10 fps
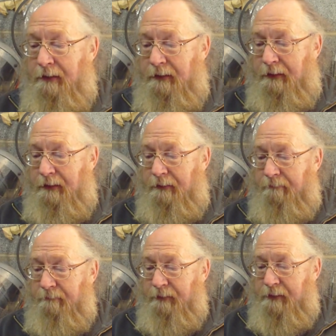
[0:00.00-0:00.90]

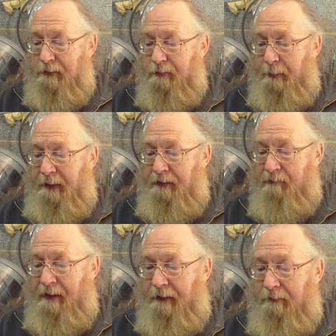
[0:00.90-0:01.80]
That's spinning
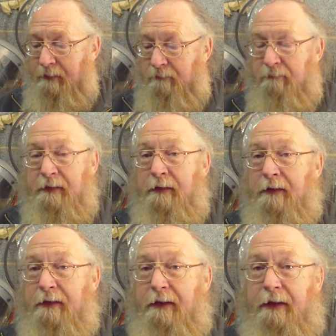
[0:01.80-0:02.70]
around.
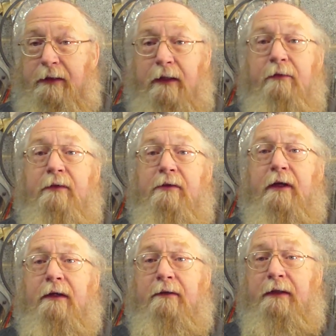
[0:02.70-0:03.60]
You get your clothing
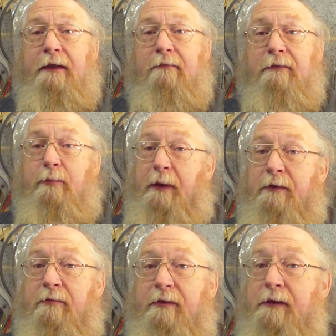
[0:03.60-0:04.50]
tangled in it. There's
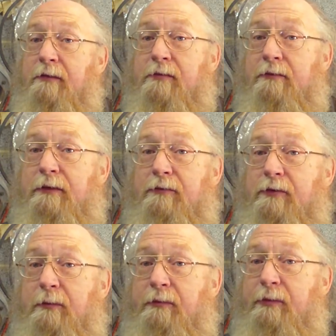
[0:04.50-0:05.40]
plenty of videos on
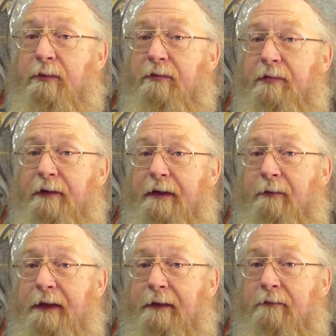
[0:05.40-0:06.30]
YouTube if you want to find that
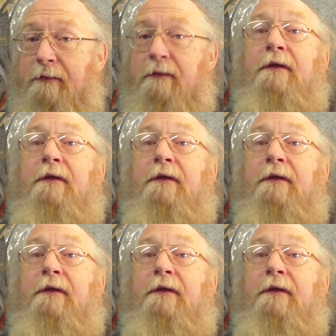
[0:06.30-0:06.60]
one out.